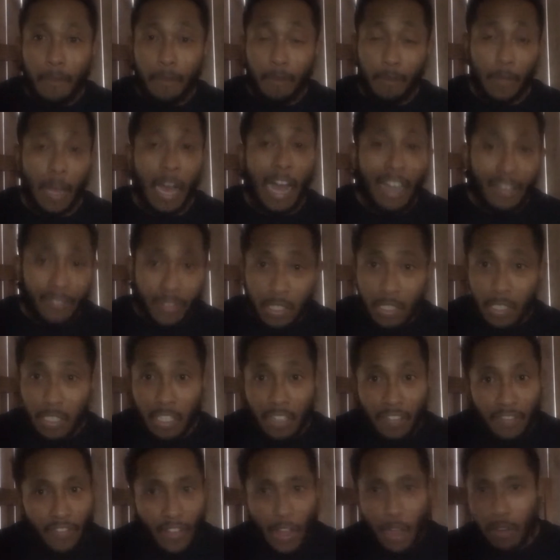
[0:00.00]
Obviously the
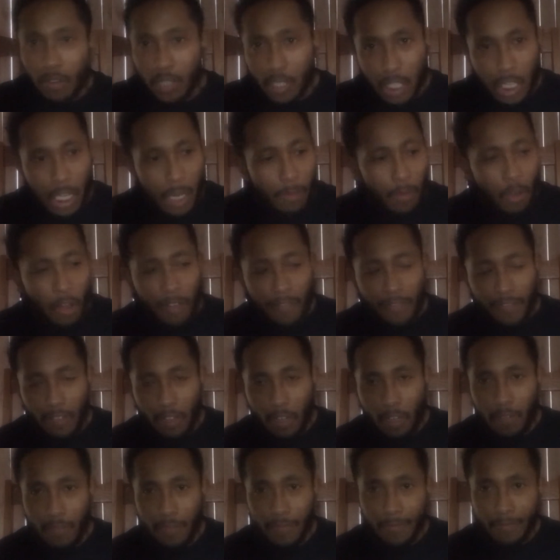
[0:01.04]
Falcons come off
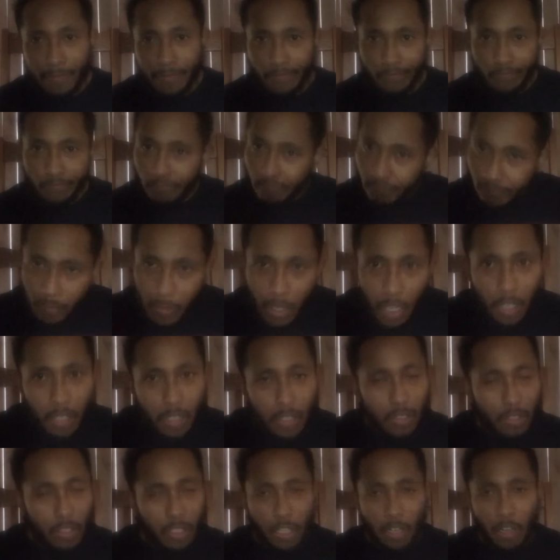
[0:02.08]
of
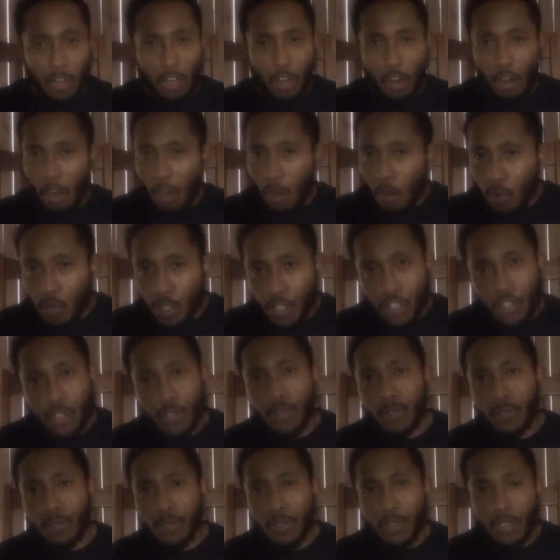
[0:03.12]
they're
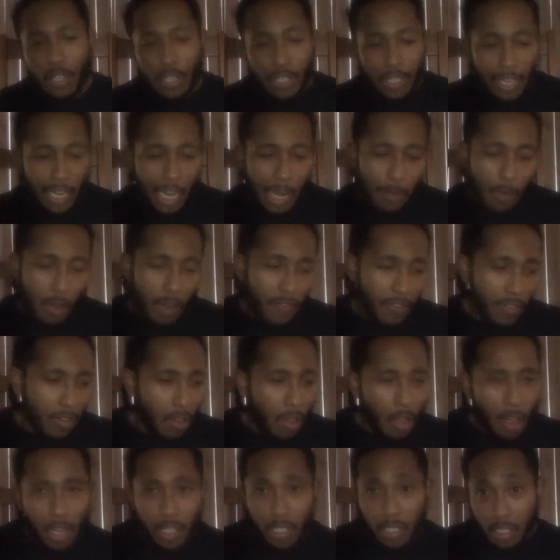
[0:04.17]
0-2. They come off a
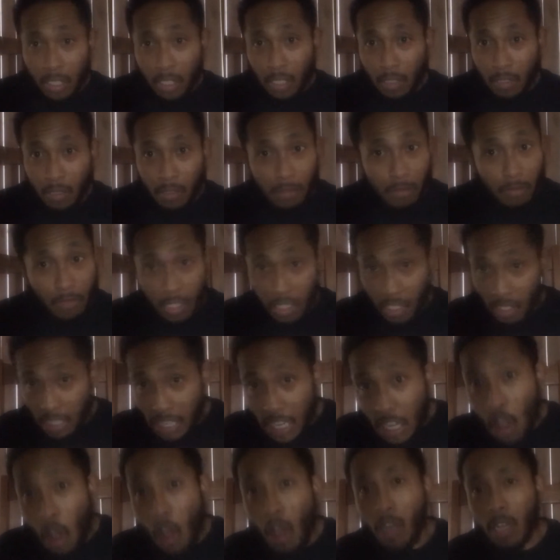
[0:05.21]
loss to the
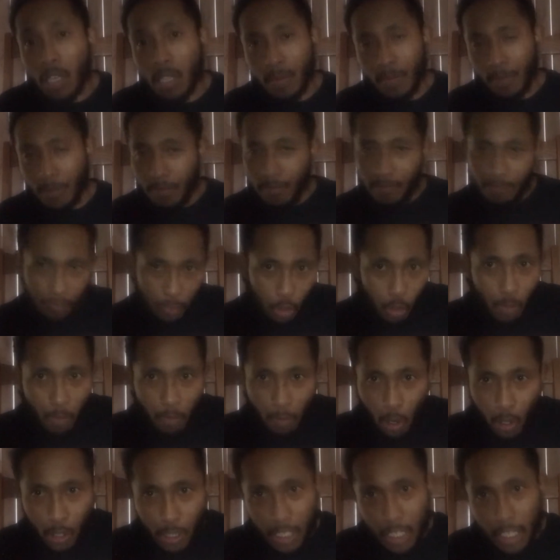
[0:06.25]
Seahawks, Super
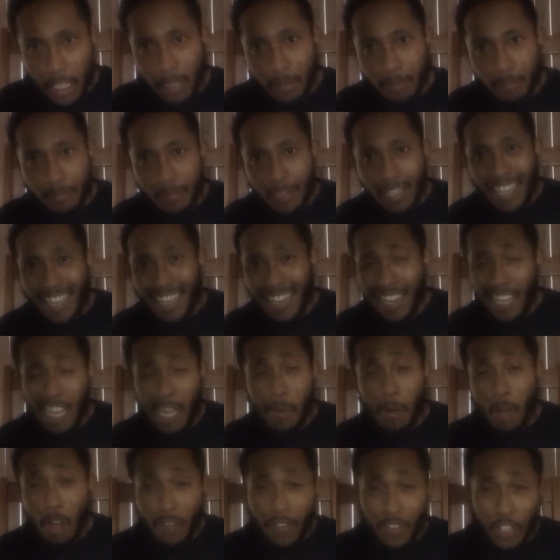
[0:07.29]
Bowl team, and they come
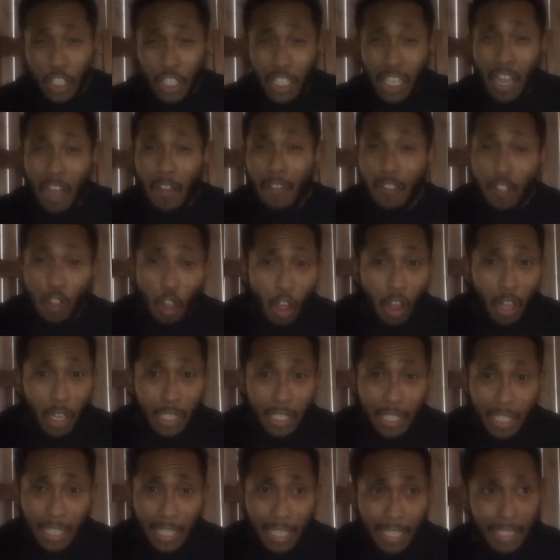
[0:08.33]
off a tough loss
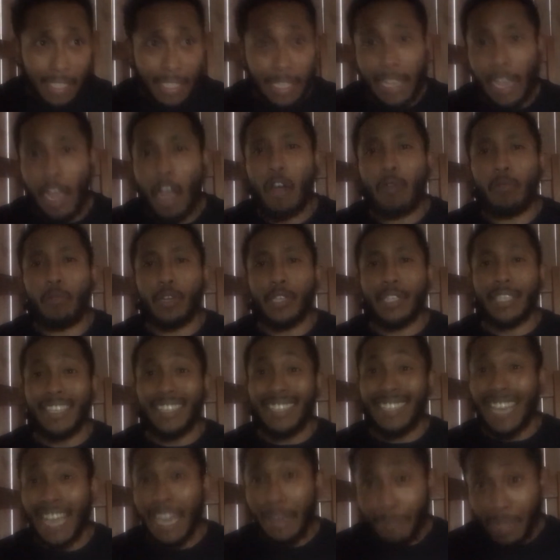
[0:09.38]
against the Cowboys,
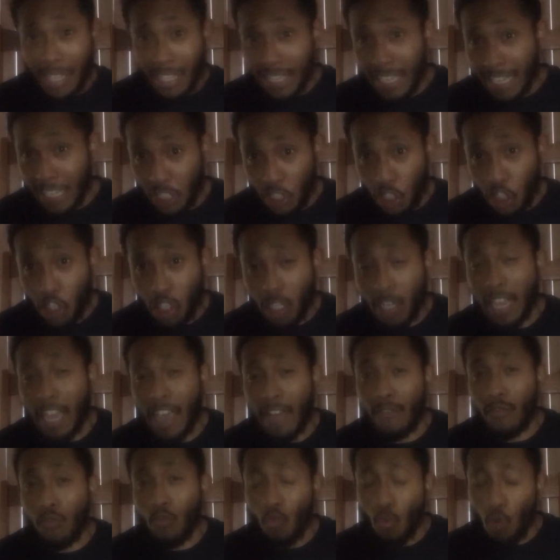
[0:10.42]
a game that they should have
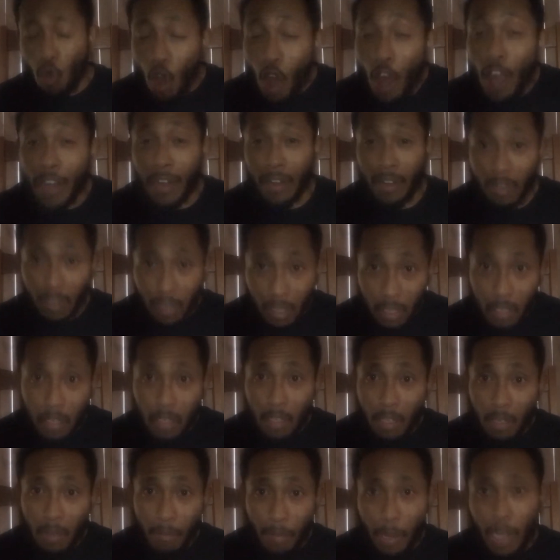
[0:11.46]
won.
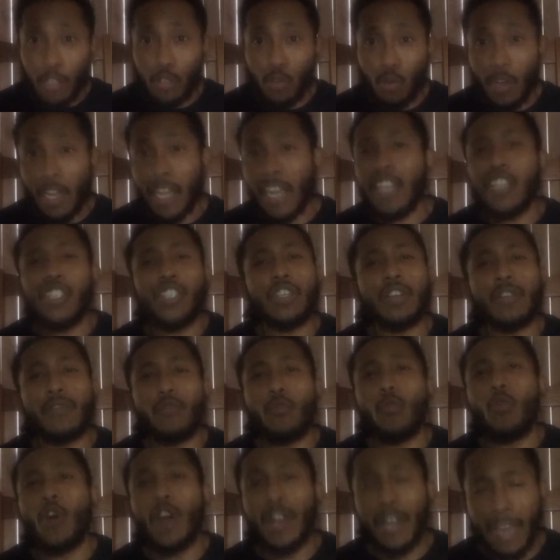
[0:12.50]
By the way, they should have
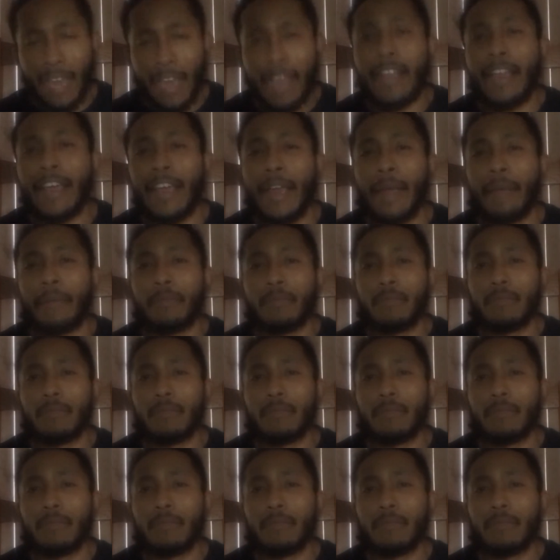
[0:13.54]
won that game.